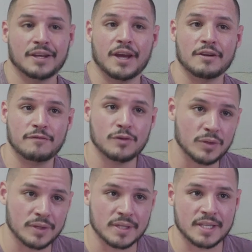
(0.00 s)
and
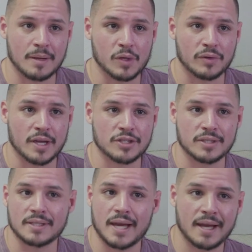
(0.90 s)
food in the same
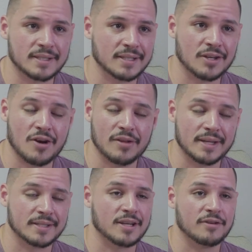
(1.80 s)
location, dancing, all
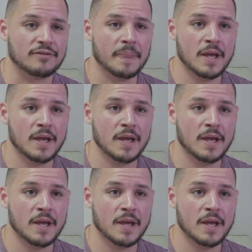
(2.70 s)
that stuff.